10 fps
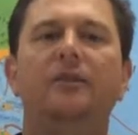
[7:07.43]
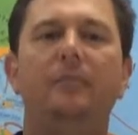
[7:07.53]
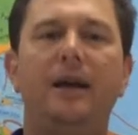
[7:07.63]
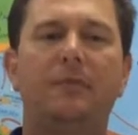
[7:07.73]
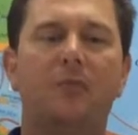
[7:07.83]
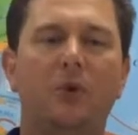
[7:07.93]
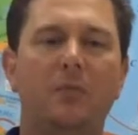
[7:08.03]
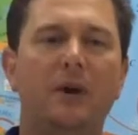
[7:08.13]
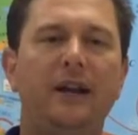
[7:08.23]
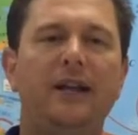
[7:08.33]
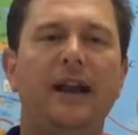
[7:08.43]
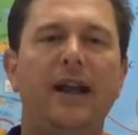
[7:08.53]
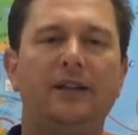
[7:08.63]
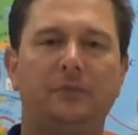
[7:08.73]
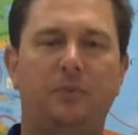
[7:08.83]
make more money in
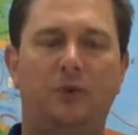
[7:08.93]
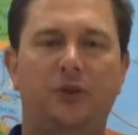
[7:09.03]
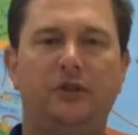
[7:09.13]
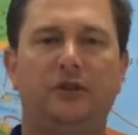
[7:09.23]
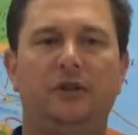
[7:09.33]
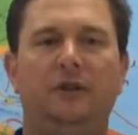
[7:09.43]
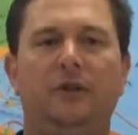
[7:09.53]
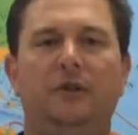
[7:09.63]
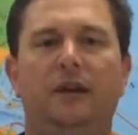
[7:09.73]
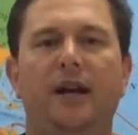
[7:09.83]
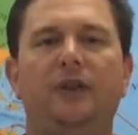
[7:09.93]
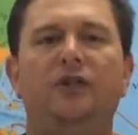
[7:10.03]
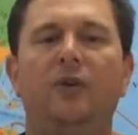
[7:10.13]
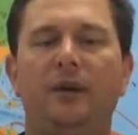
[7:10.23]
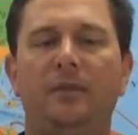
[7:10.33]
exports. Okay,
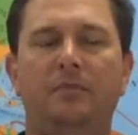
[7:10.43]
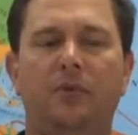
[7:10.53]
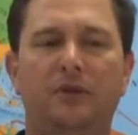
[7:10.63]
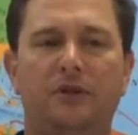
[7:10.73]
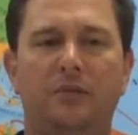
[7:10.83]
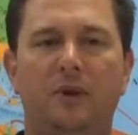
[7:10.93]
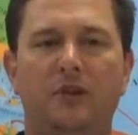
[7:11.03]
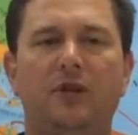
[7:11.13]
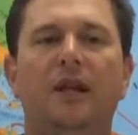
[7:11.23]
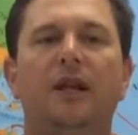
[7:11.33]
don't import so much.